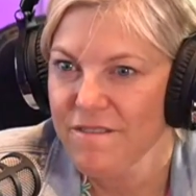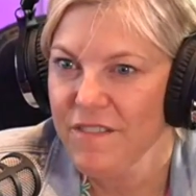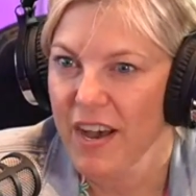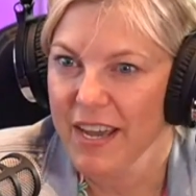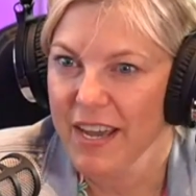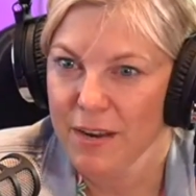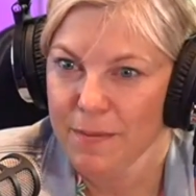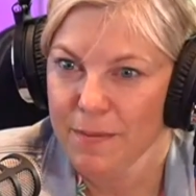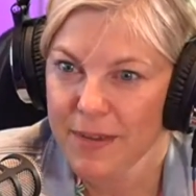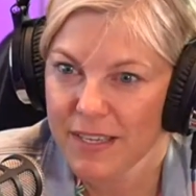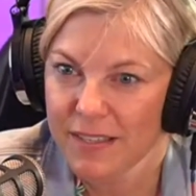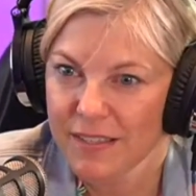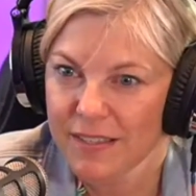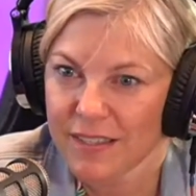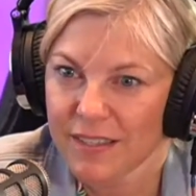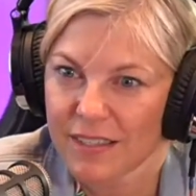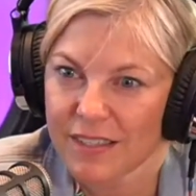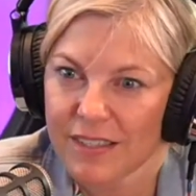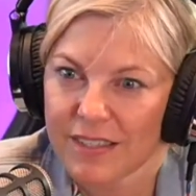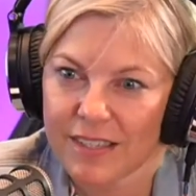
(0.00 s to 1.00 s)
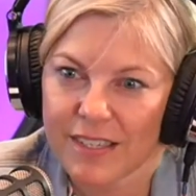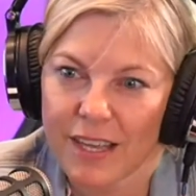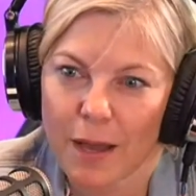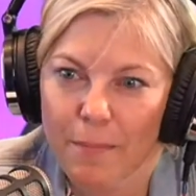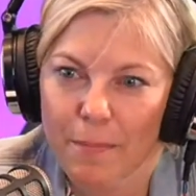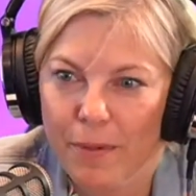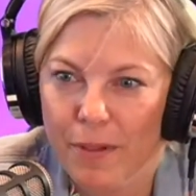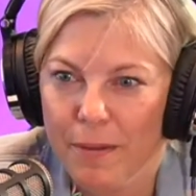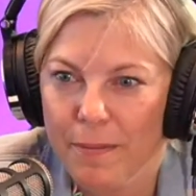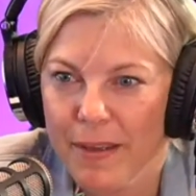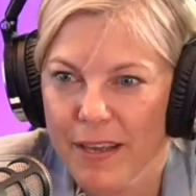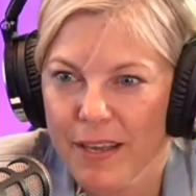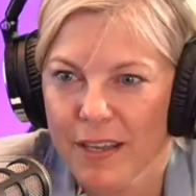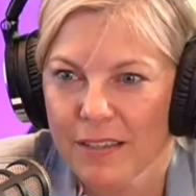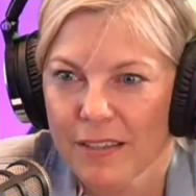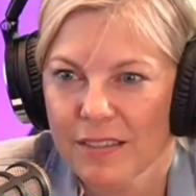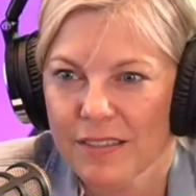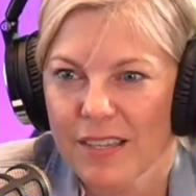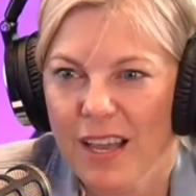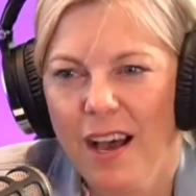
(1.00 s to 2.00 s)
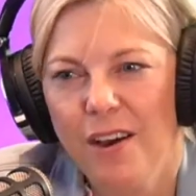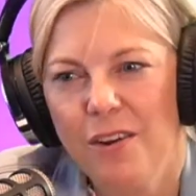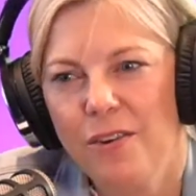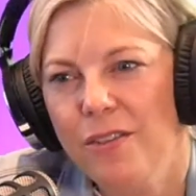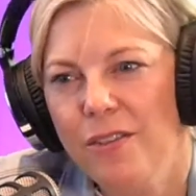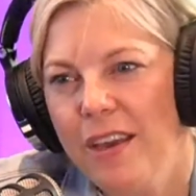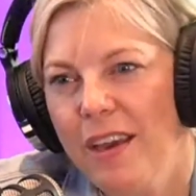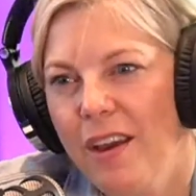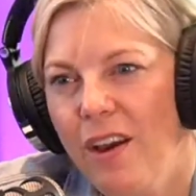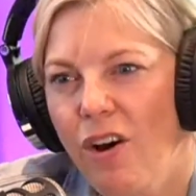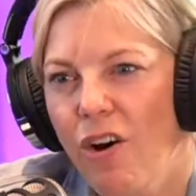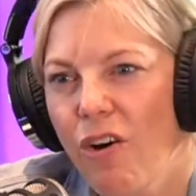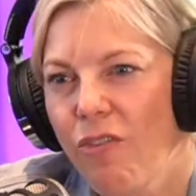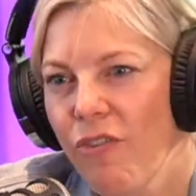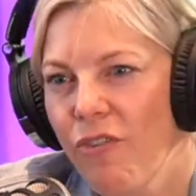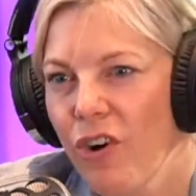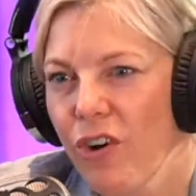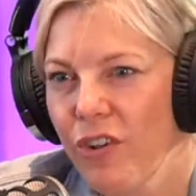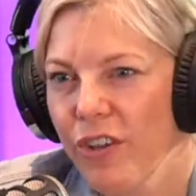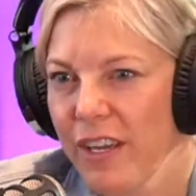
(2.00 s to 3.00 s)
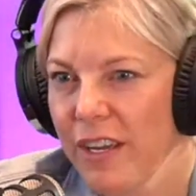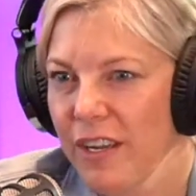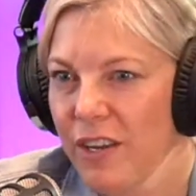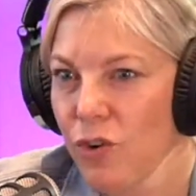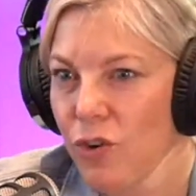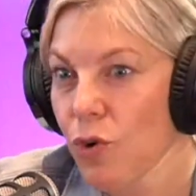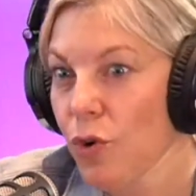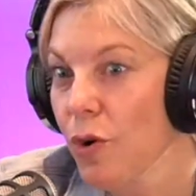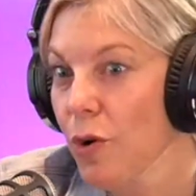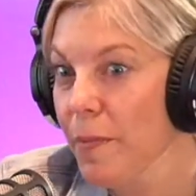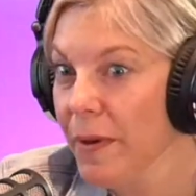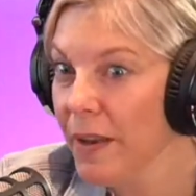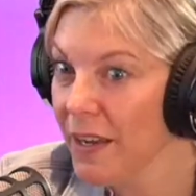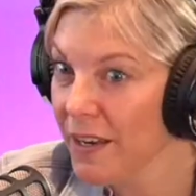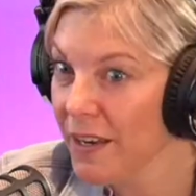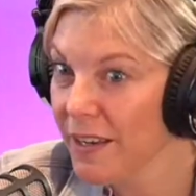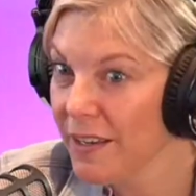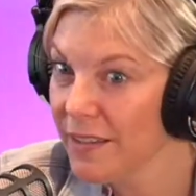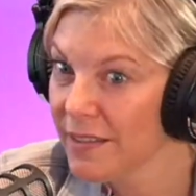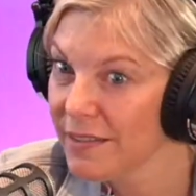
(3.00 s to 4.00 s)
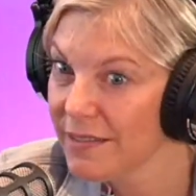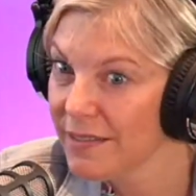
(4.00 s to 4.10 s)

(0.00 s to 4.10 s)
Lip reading: Vitamins and supplements. How do they all fall in your opinion?